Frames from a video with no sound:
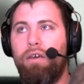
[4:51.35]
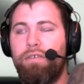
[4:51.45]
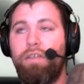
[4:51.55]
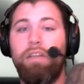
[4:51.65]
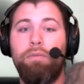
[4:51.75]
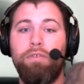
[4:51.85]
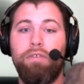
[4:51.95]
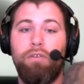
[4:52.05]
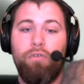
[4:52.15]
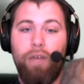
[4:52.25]
setting up
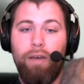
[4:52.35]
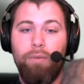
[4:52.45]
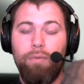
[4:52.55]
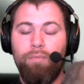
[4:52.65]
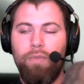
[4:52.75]
this little trap